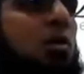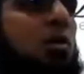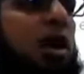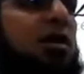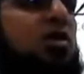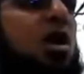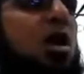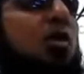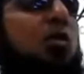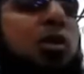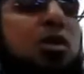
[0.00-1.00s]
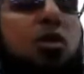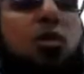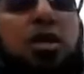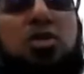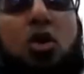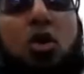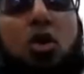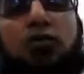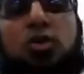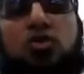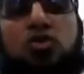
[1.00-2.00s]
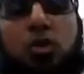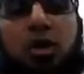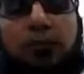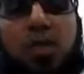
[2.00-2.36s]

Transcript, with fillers: rhyme with the rest of the surah.